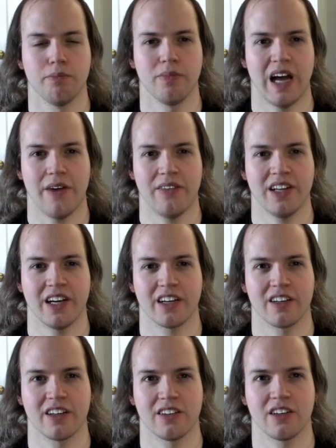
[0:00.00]
having that
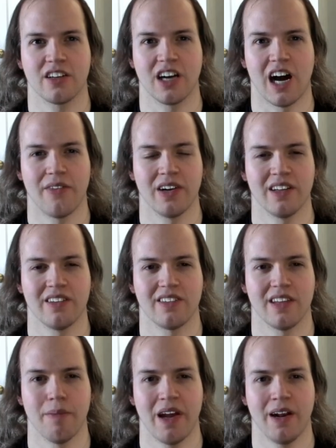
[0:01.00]
confidence
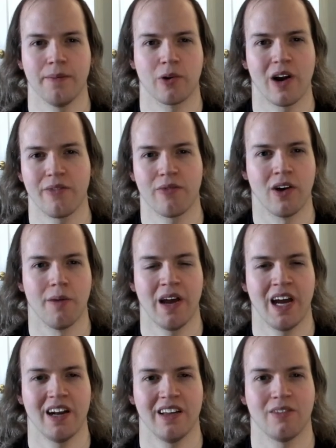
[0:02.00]
that made him a great
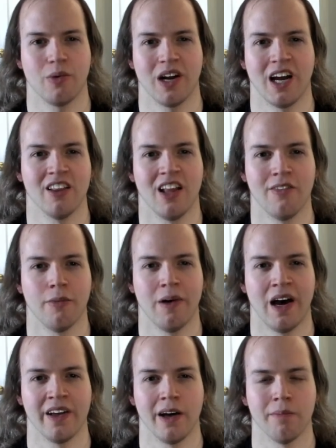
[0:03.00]
frontman is what I love
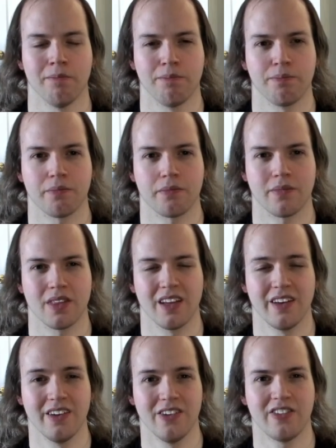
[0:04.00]
about him.
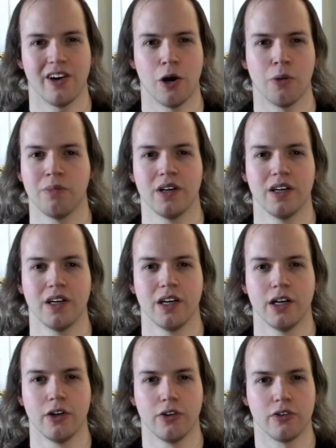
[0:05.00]
So,
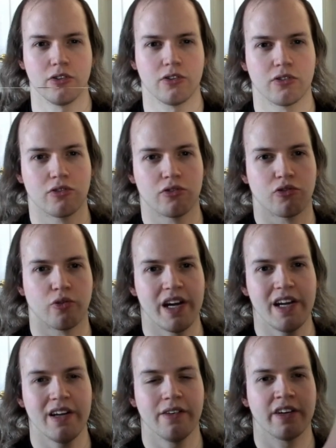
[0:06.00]

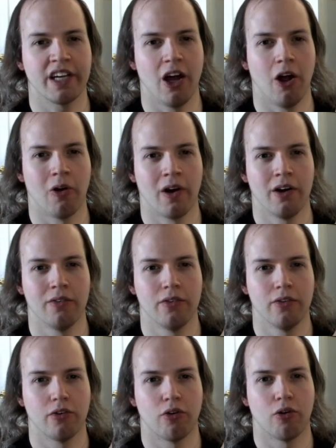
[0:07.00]
3 killer,
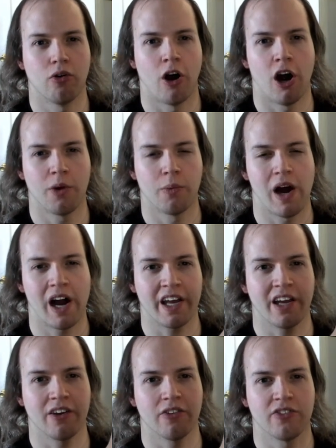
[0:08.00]

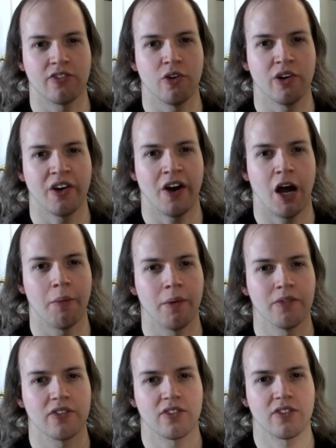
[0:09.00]
hard-rocking studio
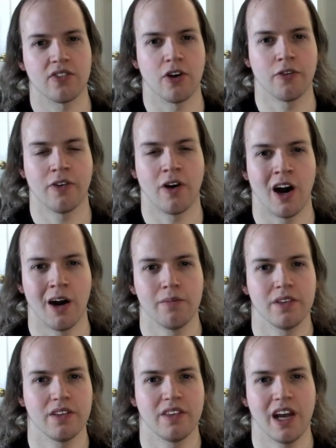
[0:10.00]
albums so far.
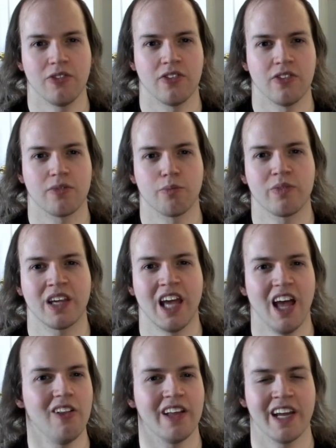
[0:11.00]
They're just
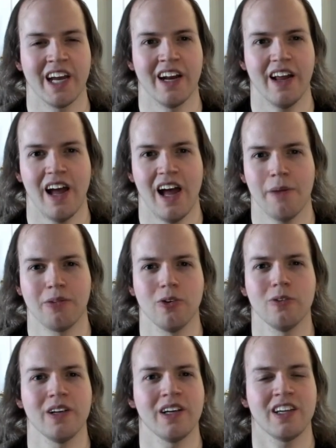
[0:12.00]
killing it.
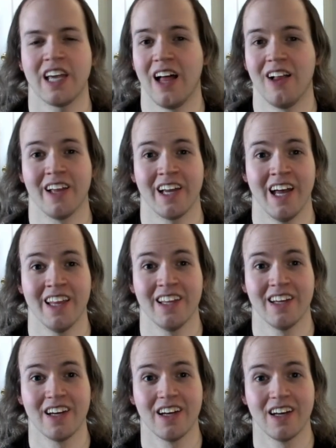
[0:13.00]
Absolutely killing it.
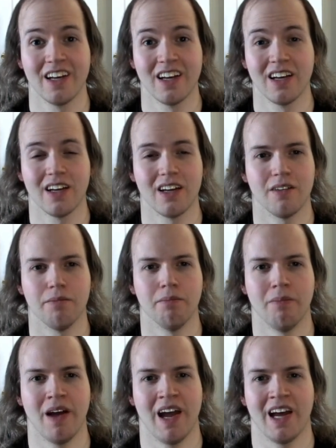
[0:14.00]

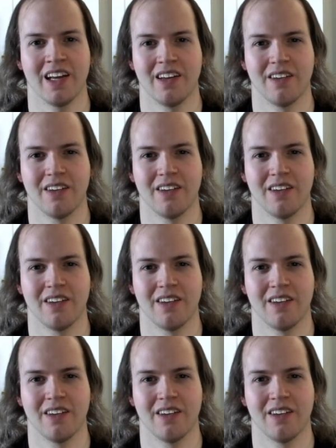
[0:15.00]
Man.